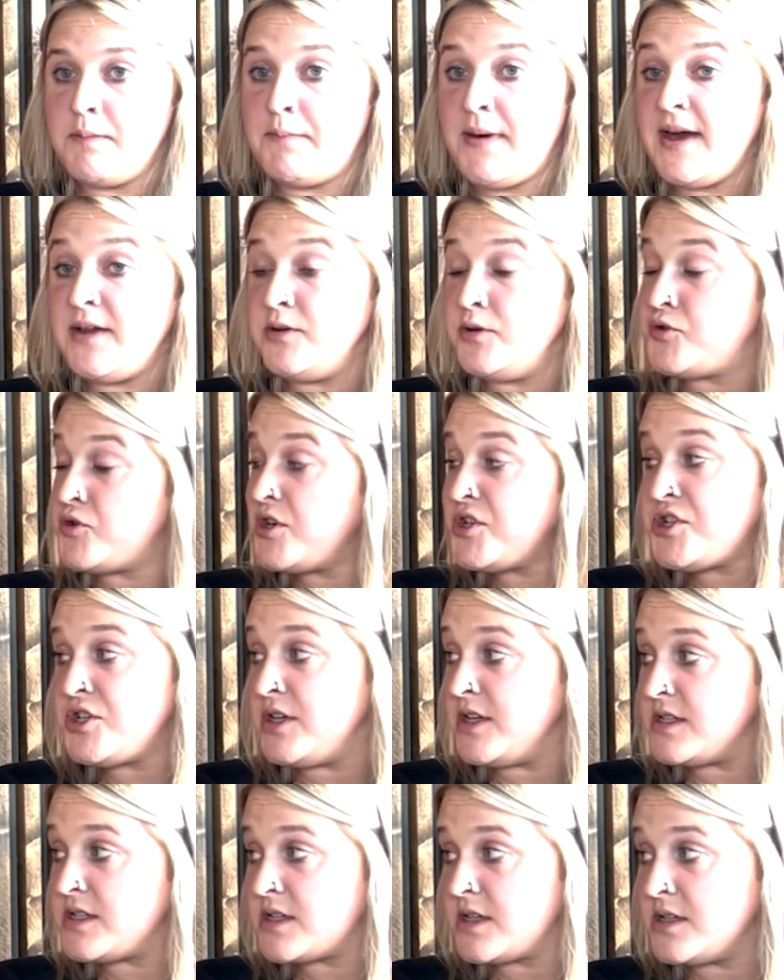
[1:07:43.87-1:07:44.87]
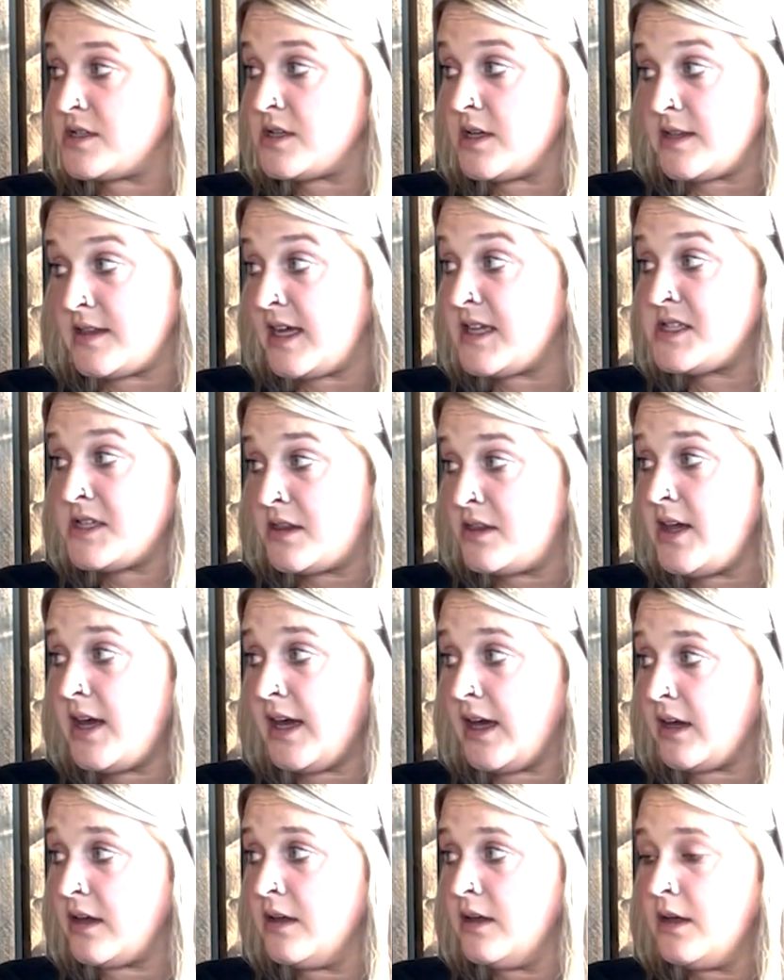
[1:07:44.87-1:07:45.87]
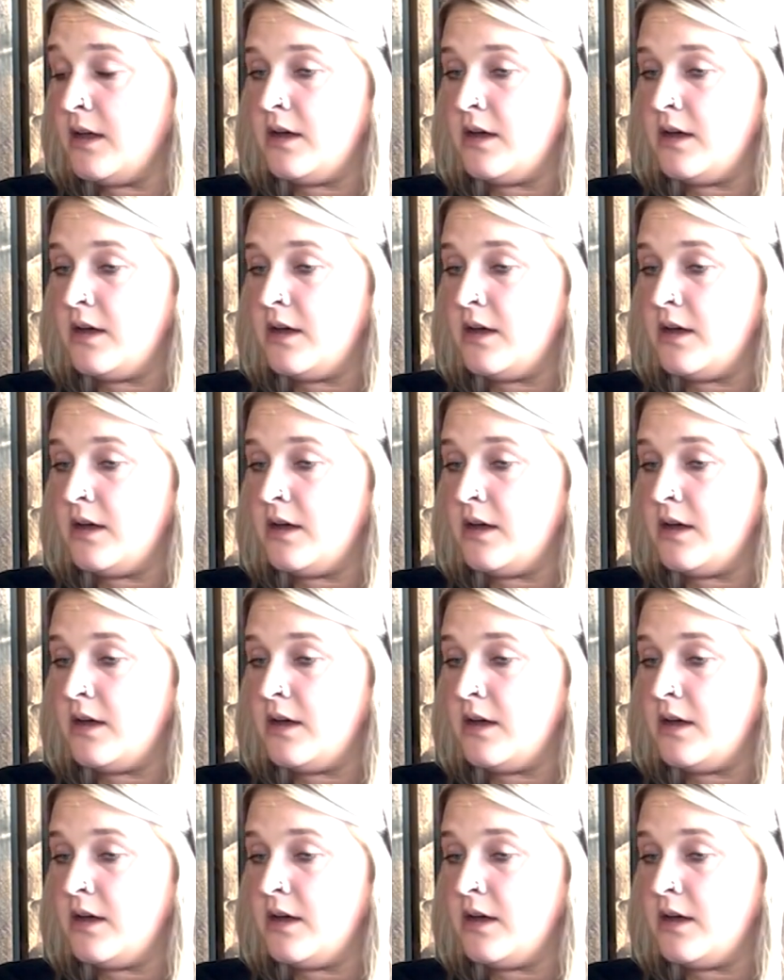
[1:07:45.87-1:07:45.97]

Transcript: pet nutritionist because that's a thing.